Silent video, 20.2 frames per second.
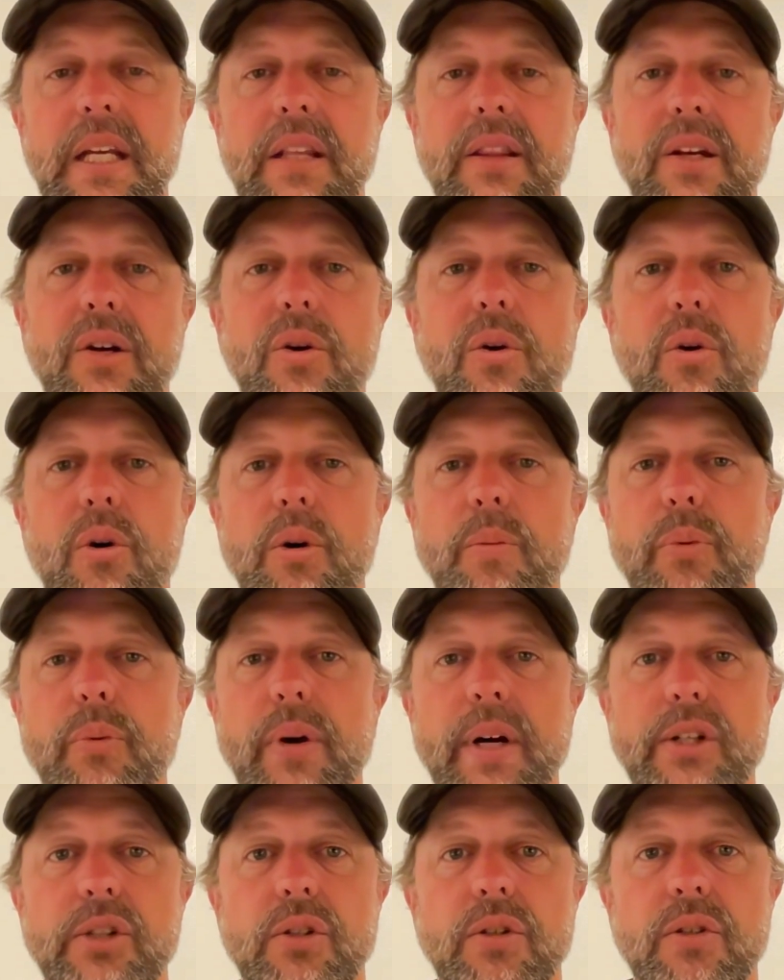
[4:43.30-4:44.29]
in the core
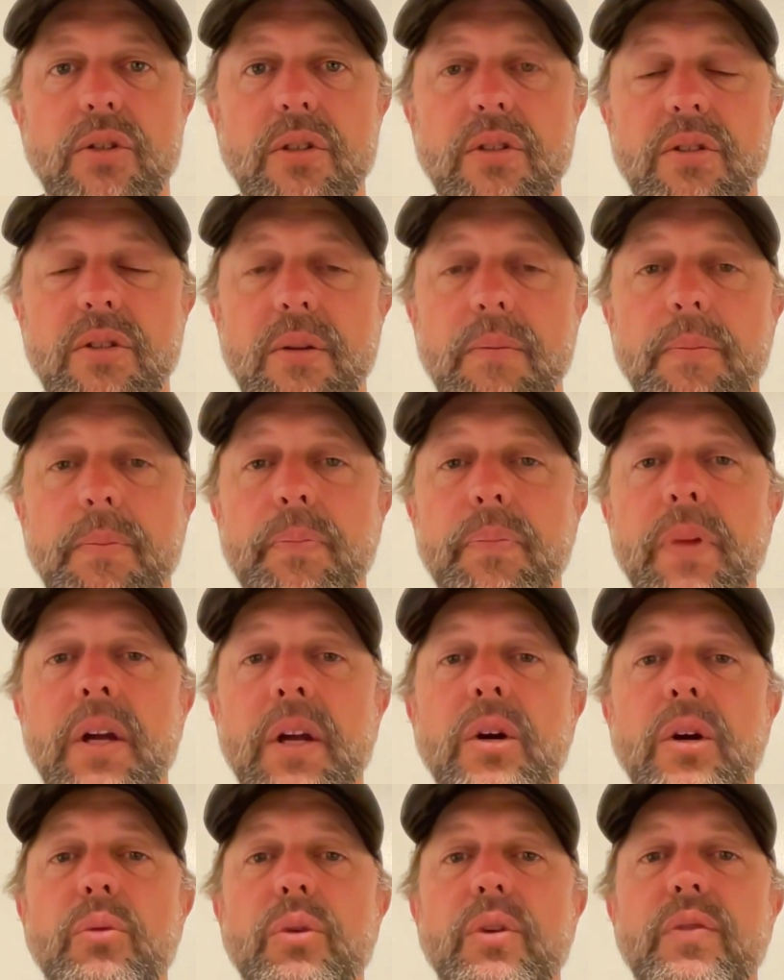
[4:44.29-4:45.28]
pressure system,
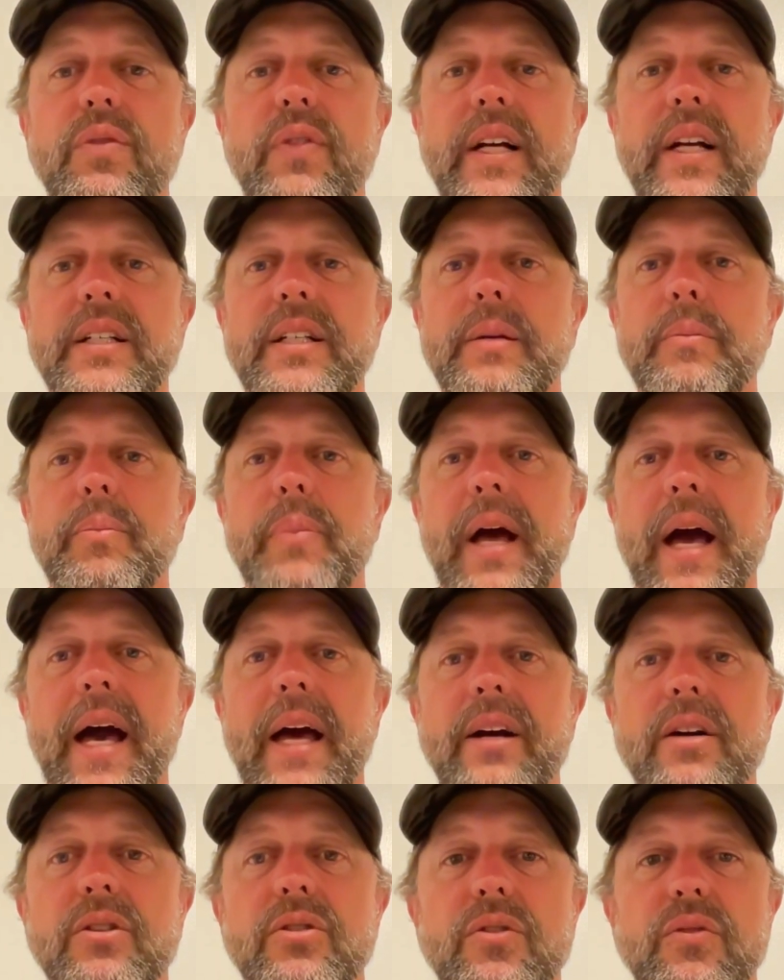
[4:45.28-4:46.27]
reflecting
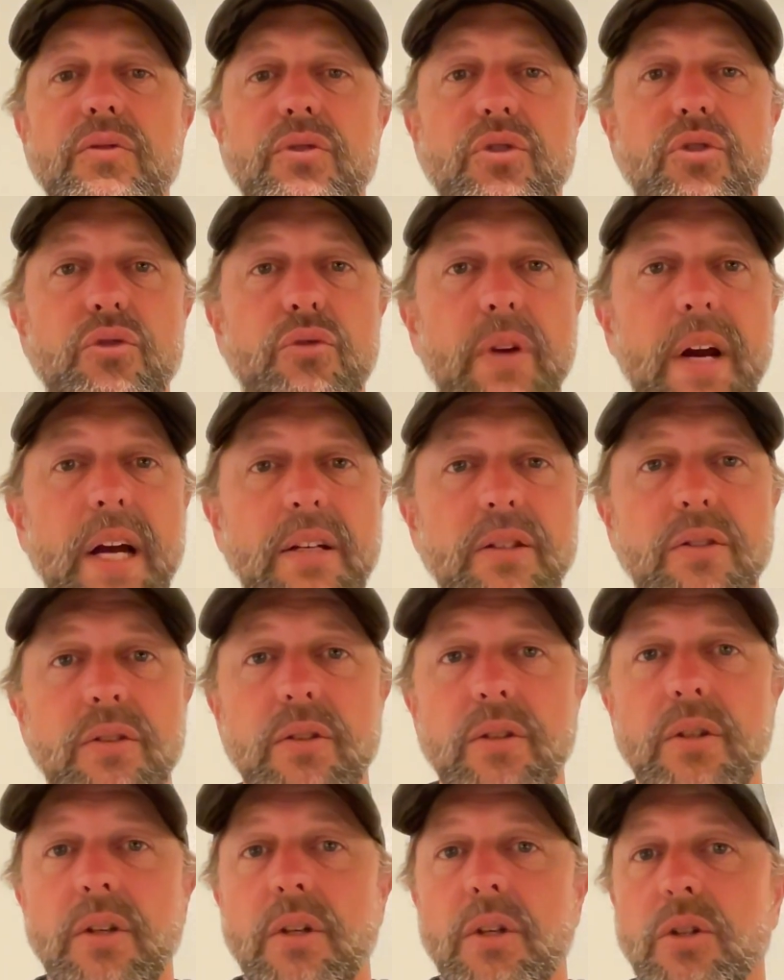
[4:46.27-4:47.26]
patterns of stress,
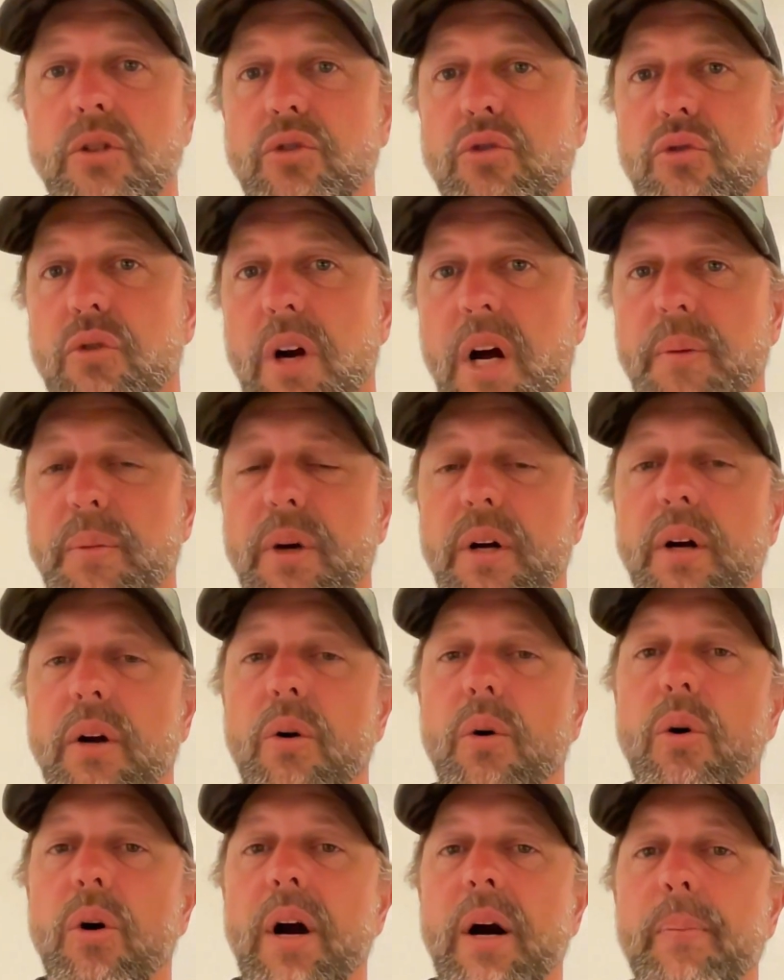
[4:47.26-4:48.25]
trauma,
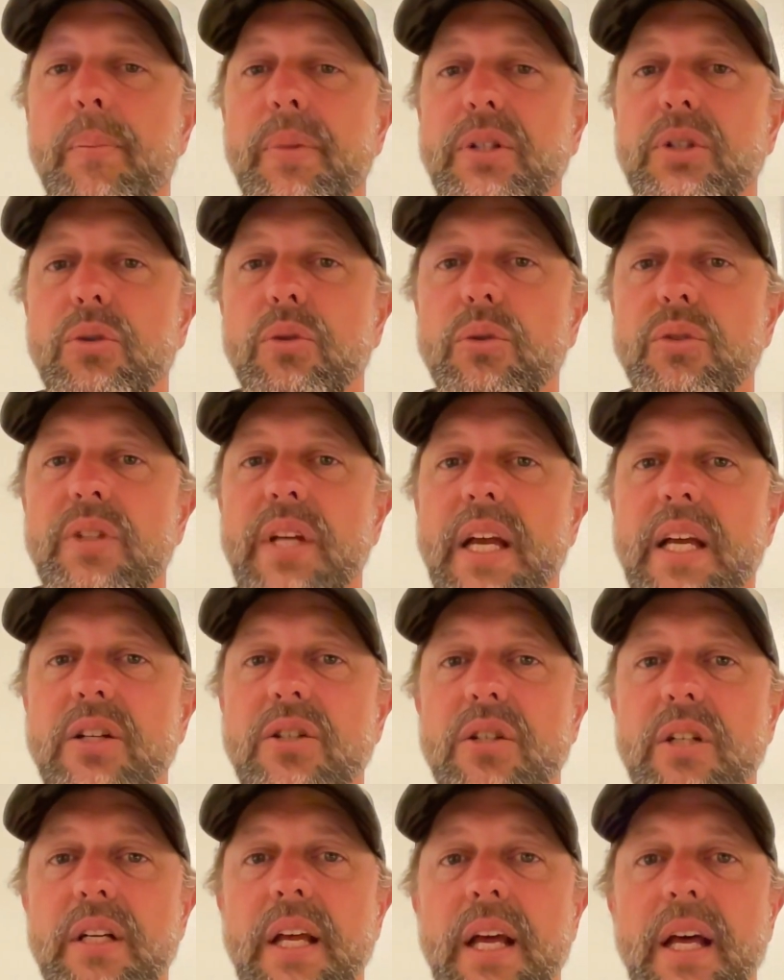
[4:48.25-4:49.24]
or habitual
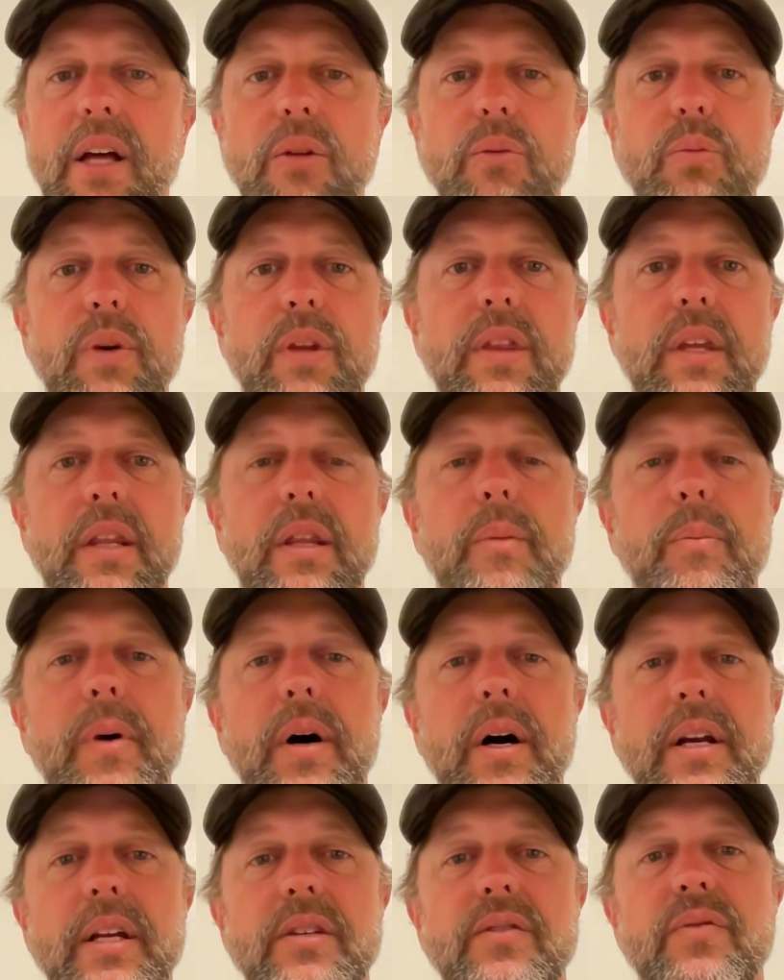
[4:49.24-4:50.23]
tension held within the
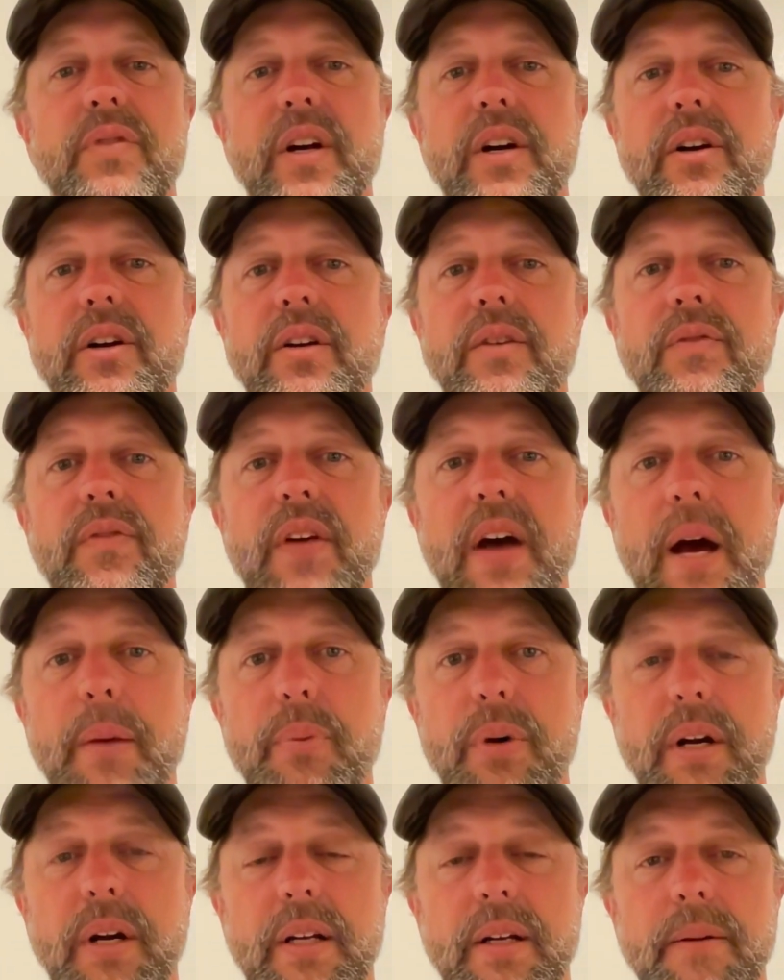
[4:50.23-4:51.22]
body's very
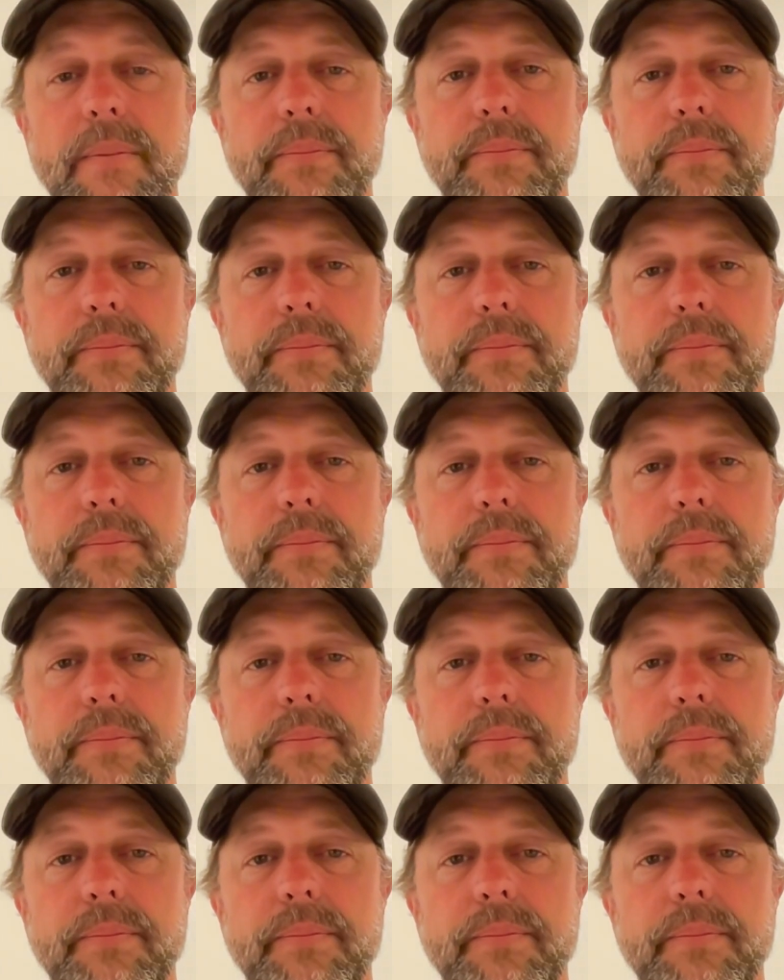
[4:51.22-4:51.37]
fabric.